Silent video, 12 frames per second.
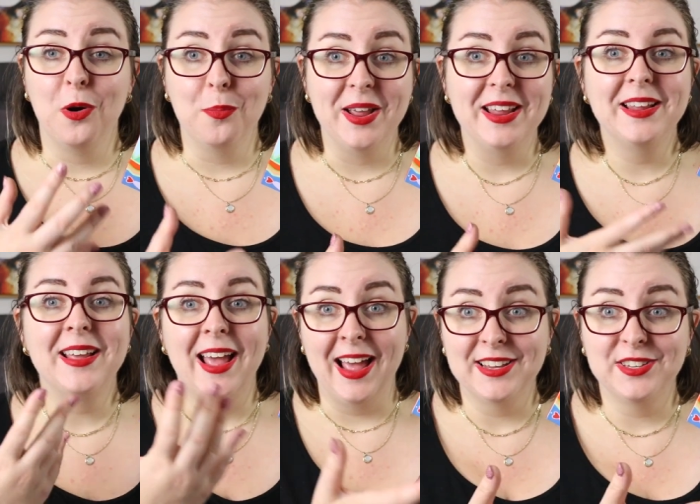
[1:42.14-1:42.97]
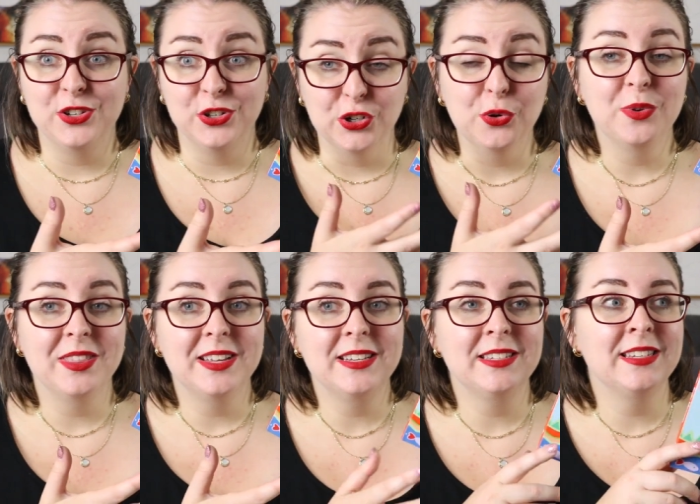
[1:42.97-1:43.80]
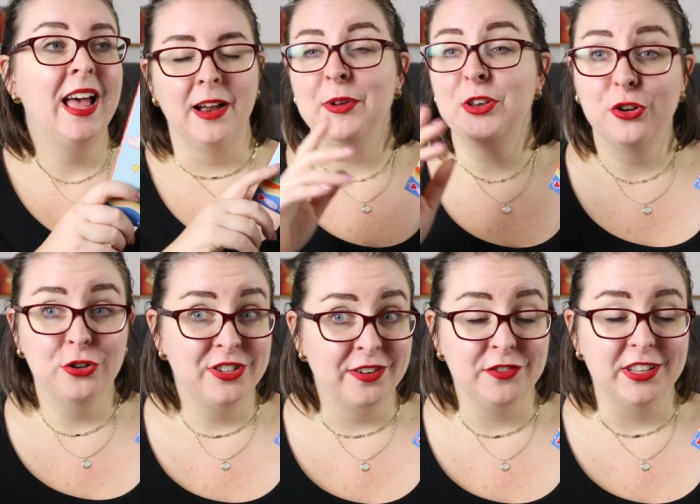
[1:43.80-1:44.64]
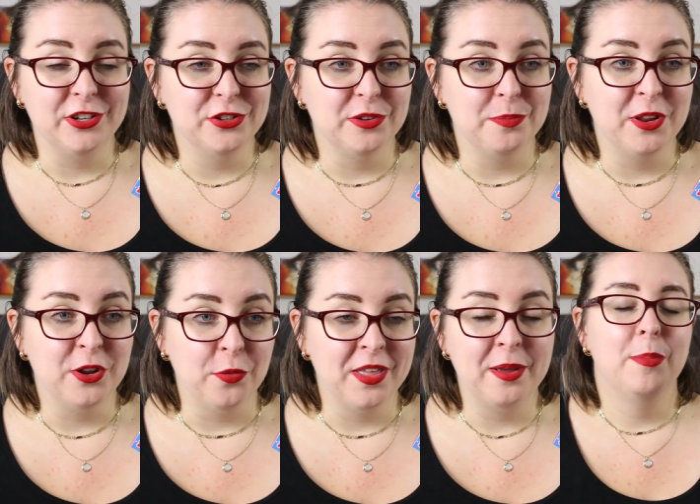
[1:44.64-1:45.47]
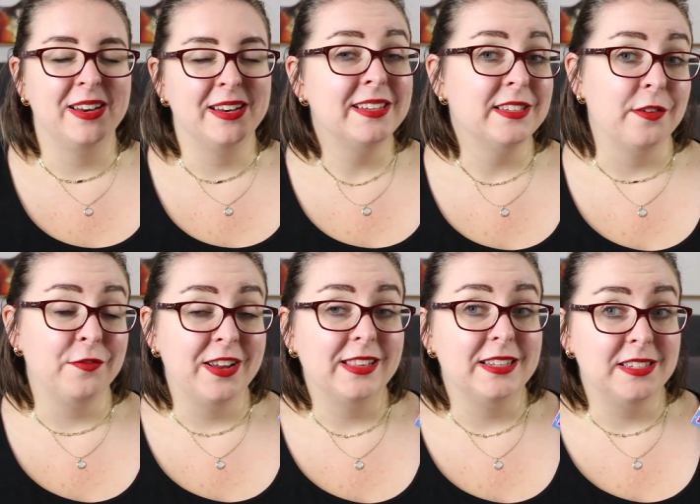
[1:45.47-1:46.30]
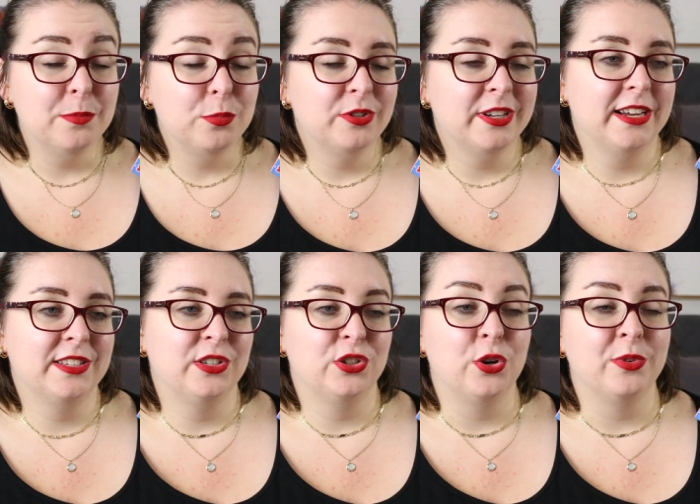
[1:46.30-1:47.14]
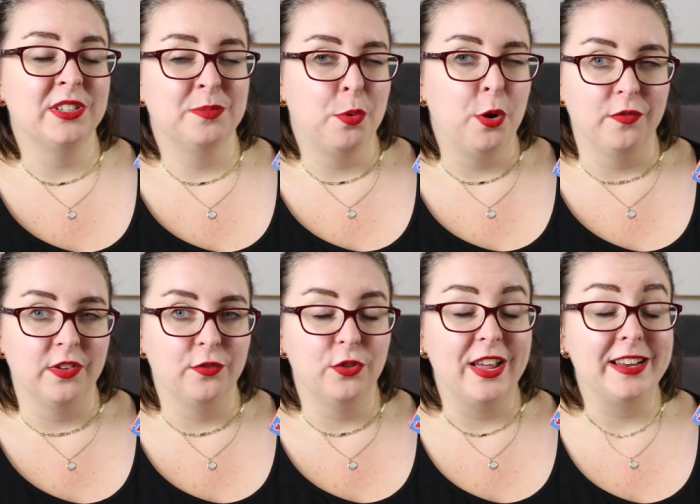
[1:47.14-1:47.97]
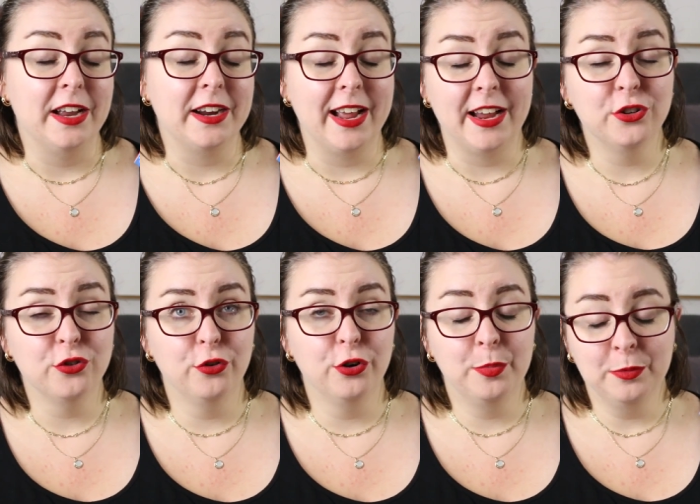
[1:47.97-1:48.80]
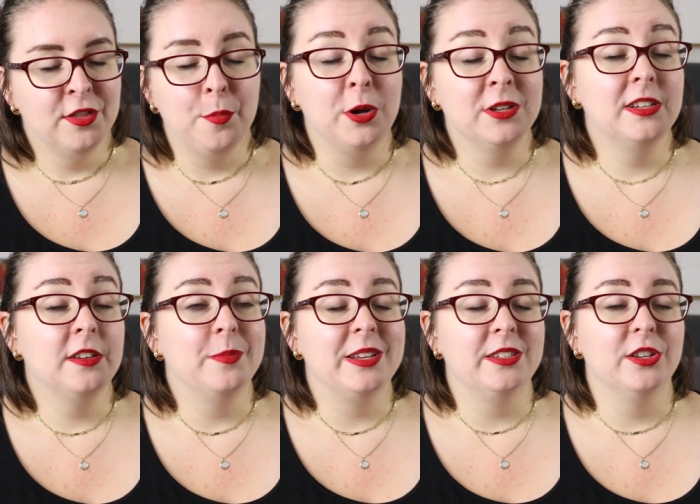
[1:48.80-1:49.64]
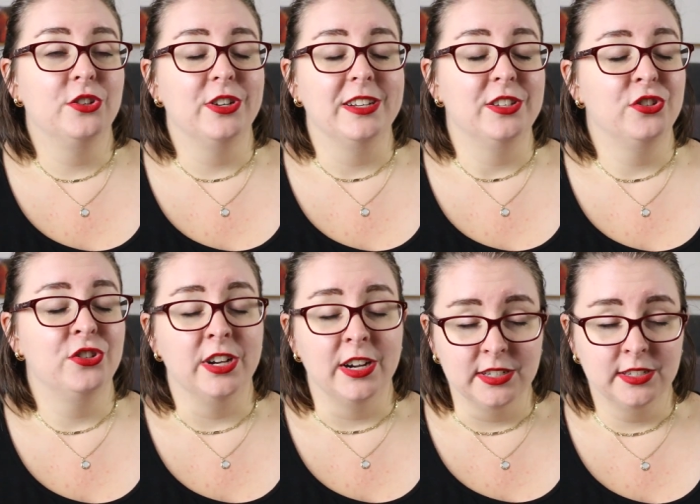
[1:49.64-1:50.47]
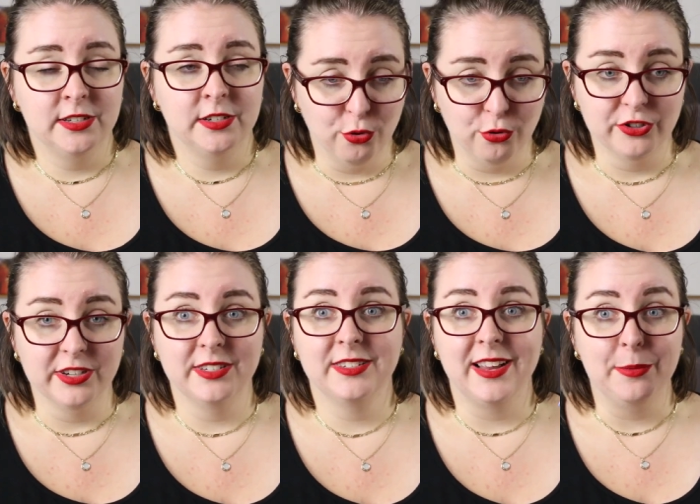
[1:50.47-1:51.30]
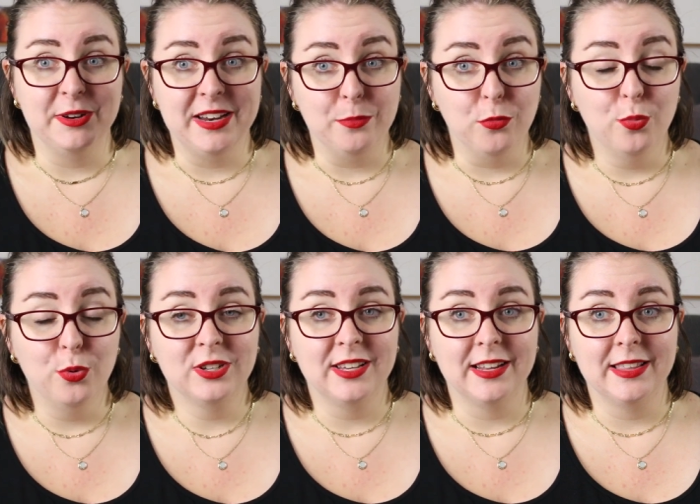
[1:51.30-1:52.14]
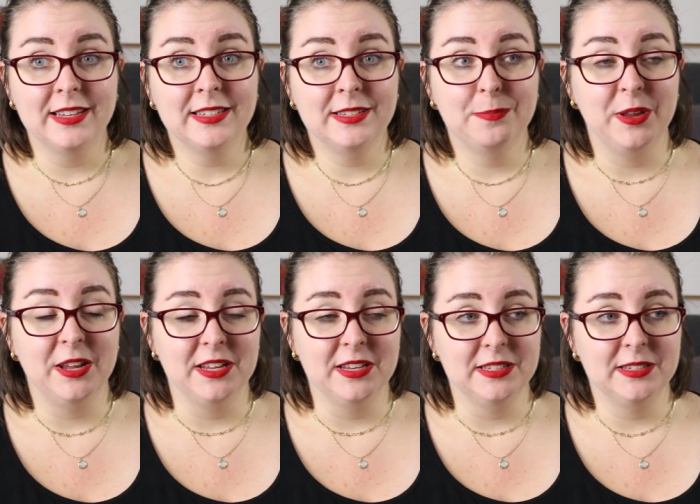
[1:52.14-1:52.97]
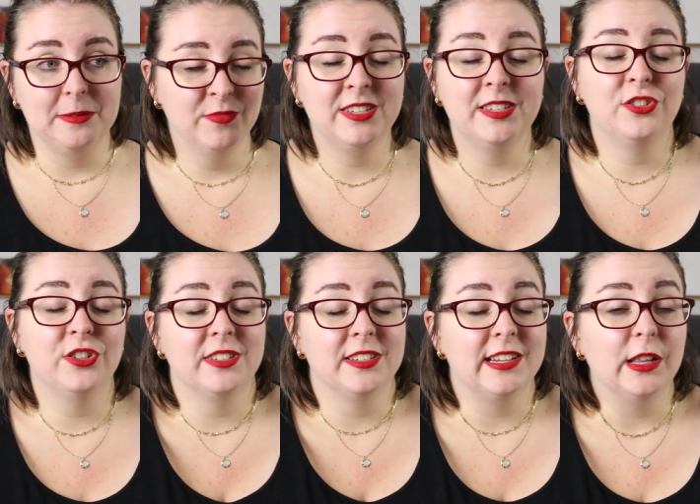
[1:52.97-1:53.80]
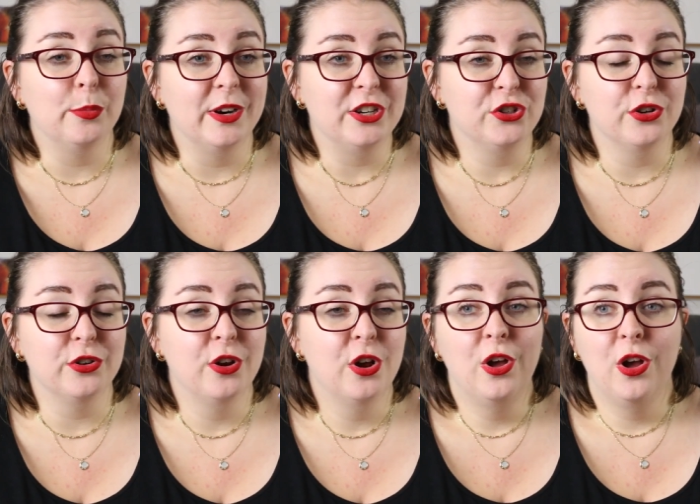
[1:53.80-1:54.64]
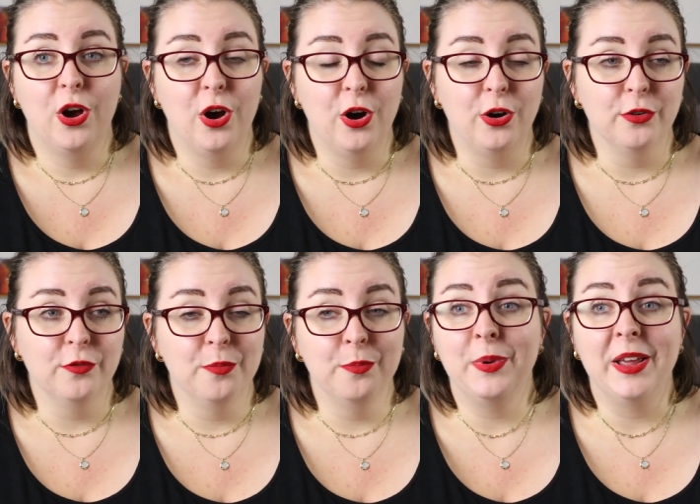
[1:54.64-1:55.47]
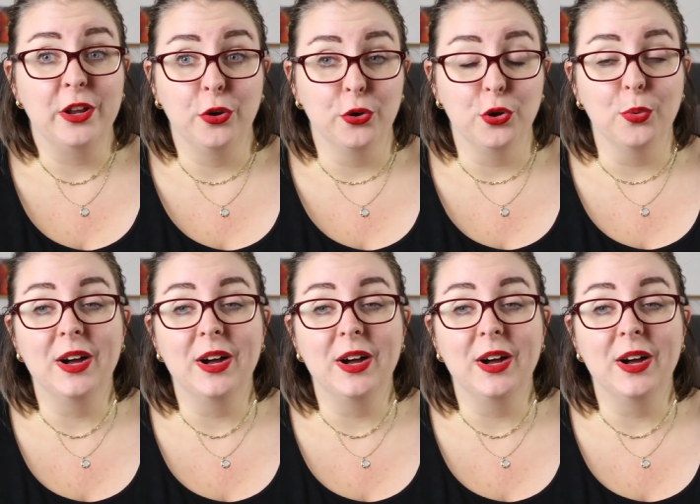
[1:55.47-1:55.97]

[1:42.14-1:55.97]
well-being has to do with this. I mean, you could definitely use it beyond there, but it is a fairly simple text, so it's perfect for that younger age group. The positive message is just gorgeous, and we need more books like this, because this is just a celebration of being who you